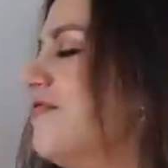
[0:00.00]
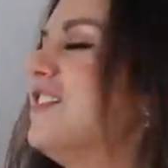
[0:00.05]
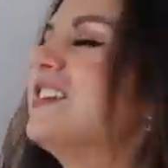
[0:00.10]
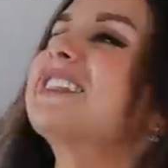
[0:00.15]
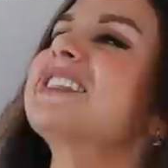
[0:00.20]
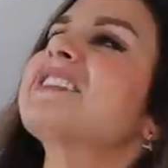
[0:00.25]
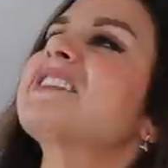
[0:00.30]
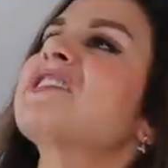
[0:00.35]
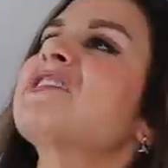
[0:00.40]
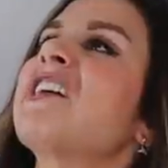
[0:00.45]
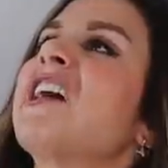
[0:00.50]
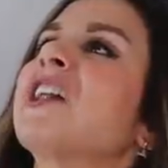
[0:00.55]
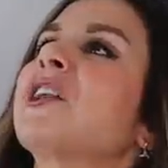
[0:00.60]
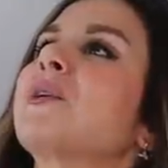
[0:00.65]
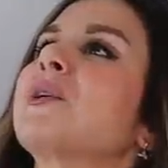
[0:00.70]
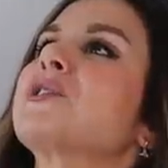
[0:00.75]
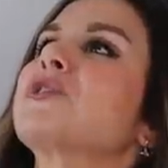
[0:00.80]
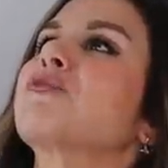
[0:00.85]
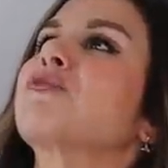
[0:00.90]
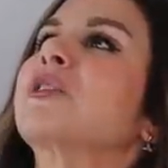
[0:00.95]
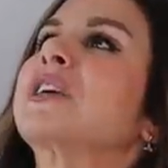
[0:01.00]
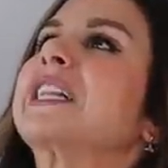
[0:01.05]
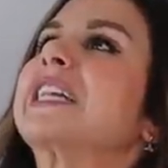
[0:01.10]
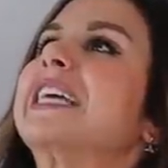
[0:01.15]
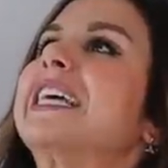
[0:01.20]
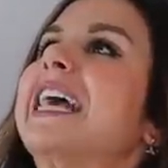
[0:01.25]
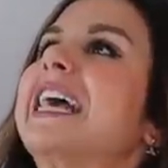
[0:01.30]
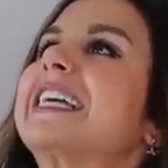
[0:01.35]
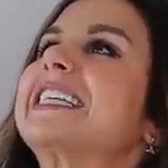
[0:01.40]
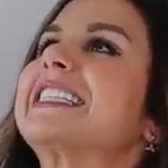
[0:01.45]
This is the color I was
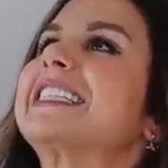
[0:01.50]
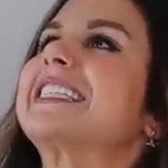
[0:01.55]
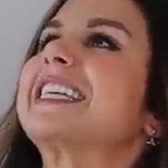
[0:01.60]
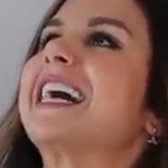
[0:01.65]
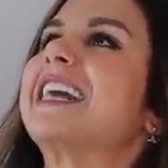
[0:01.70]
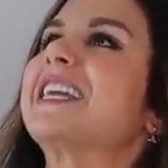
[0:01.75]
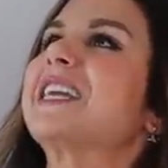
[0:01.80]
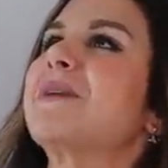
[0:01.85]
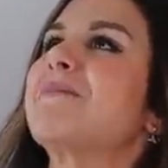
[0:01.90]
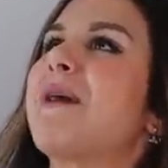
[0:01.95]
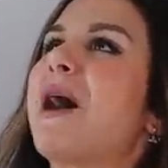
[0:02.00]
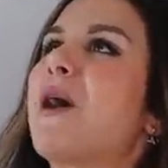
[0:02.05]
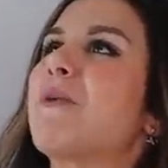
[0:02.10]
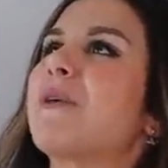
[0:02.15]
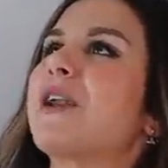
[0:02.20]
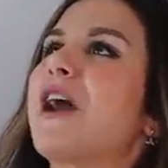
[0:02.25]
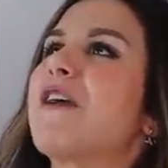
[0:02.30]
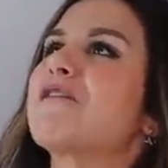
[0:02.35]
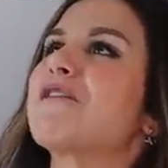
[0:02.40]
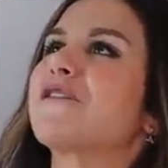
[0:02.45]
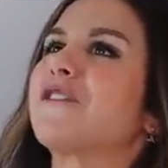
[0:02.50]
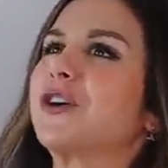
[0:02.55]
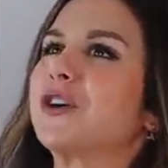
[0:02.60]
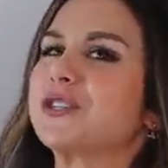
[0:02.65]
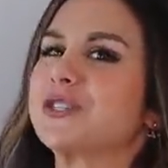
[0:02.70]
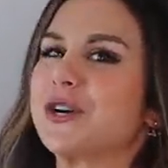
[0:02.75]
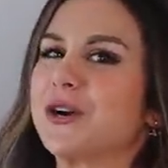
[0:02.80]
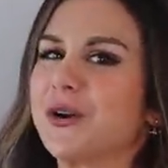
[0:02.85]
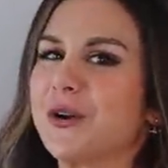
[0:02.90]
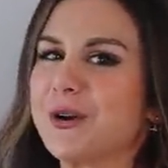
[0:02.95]
really excited about when I
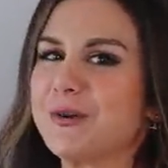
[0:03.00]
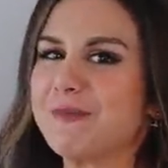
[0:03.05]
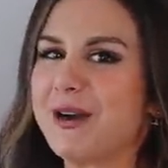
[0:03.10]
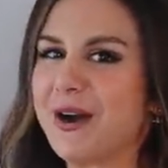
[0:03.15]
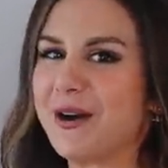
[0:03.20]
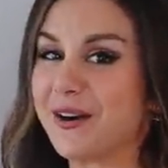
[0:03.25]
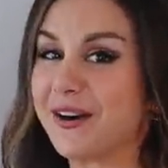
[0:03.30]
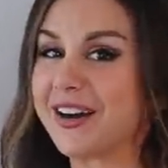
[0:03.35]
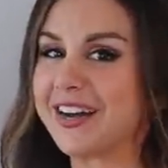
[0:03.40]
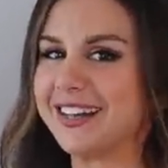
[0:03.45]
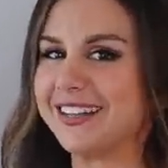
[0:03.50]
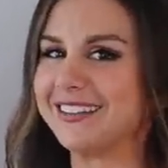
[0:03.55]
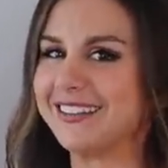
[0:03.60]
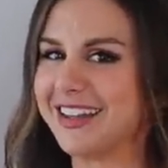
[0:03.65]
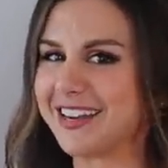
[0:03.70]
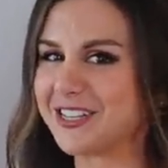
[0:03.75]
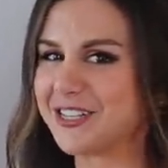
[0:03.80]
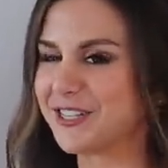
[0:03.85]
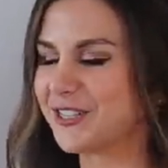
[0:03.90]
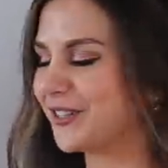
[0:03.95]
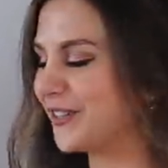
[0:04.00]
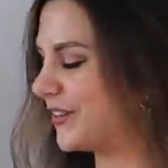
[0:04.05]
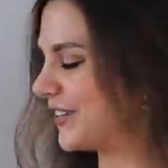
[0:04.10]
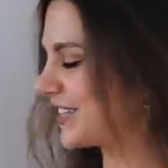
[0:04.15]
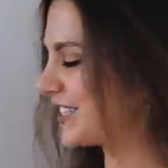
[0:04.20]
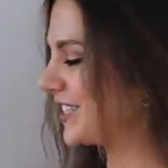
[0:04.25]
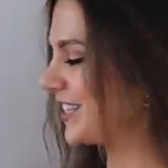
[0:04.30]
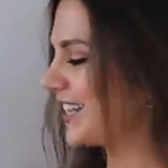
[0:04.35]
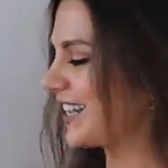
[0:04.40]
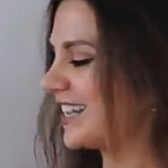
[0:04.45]
first heard about her collection
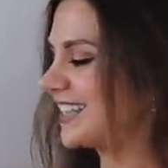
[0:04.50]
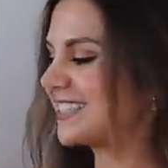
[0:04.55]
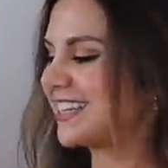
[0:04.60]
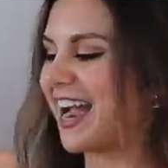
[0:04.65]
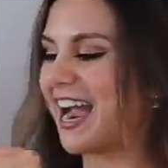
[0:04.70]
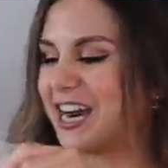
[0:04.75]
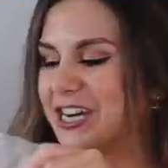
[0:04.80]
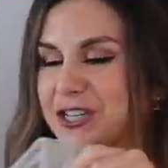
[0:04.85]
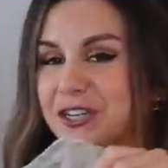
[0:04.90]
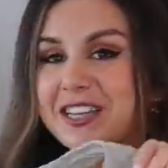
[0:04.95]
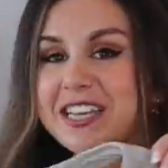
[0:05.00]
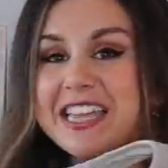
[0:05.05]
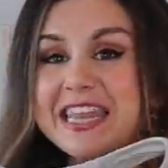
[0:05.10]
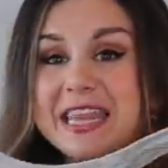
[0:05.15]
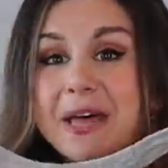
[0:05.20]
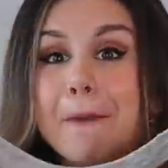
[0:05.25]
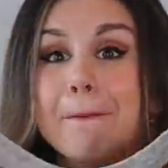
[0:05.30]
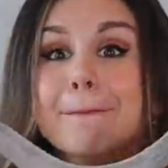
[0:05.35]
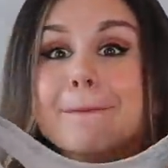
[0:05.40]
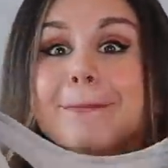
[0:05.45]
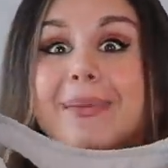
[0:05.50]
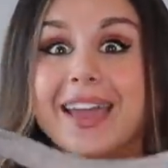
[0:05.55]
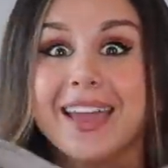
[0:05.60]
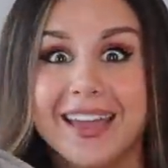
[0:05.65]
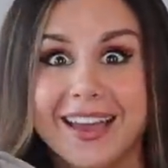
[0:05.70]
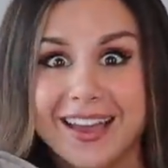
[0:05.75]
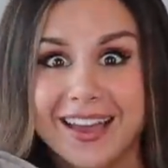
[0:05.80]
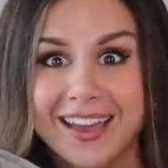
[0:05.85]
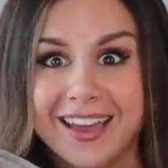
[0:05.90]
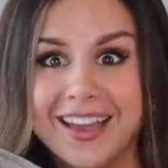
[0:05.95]
launching. It's actually the
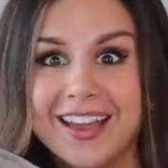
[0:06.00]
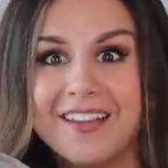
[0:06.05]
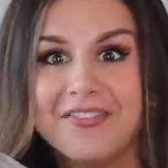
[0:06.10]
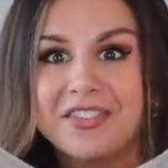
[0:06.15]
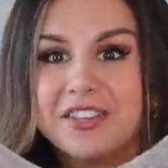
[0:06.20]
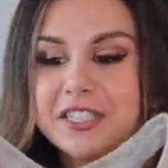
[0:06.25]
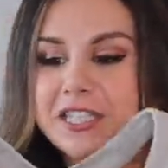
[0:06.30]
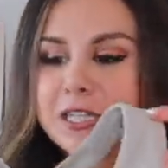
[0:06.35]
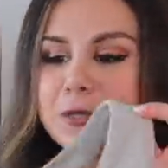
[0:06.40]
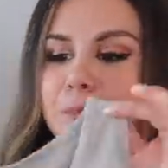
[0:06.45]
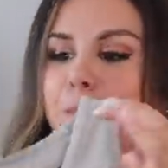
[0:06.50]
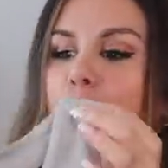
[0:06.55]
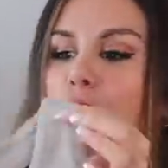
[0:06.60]
mink. This is